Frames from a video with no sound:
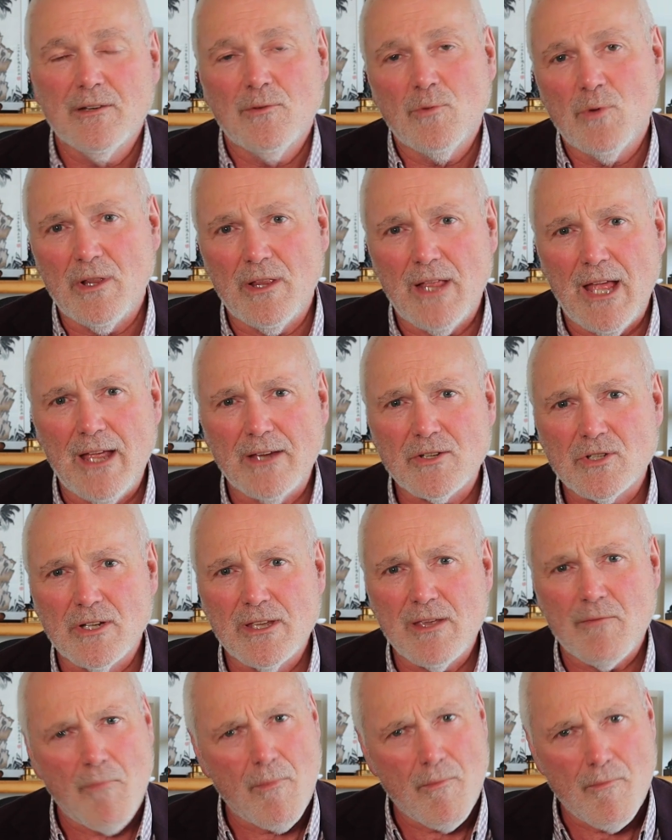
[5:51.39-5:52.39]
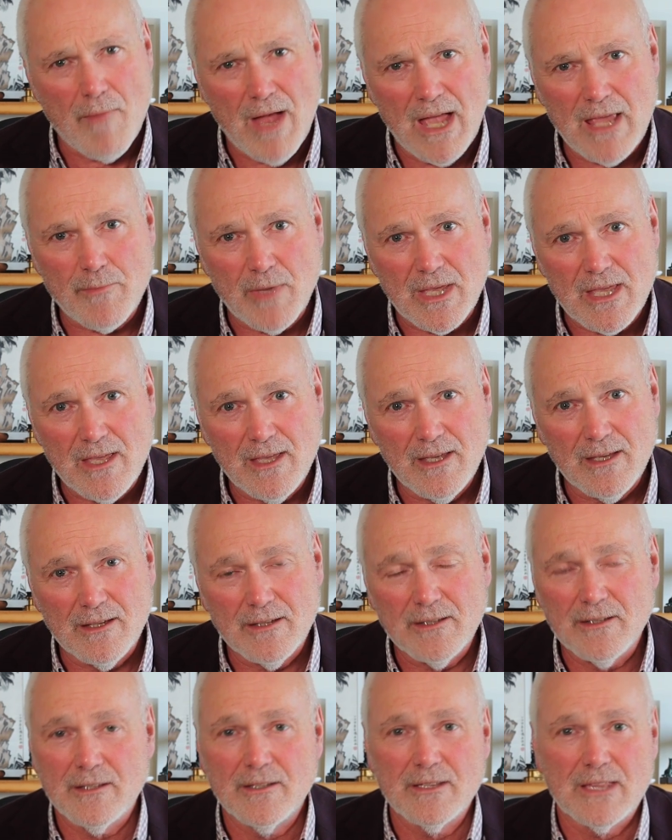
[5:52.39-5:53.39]
Well, actually, maybe
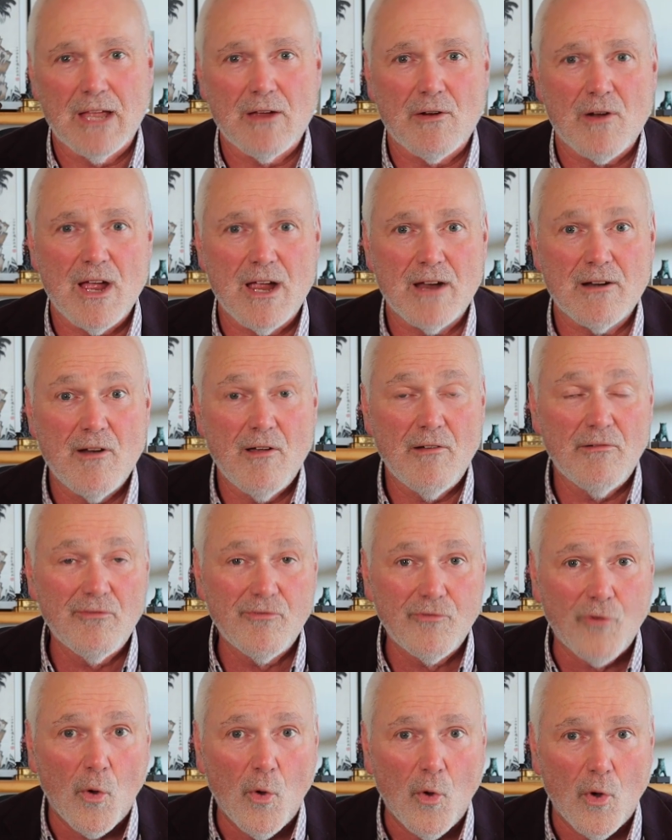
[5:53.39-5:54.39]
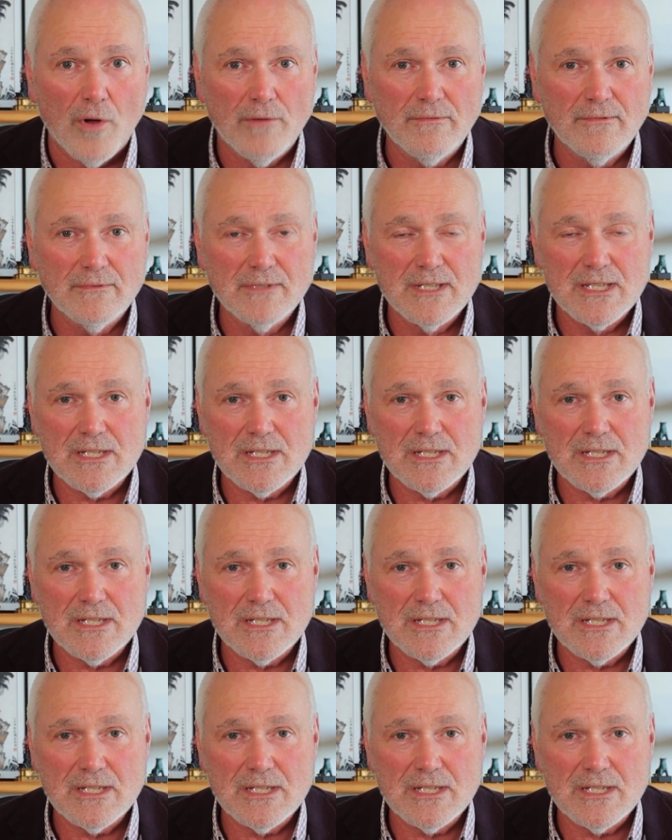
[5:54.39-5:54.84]
there are 4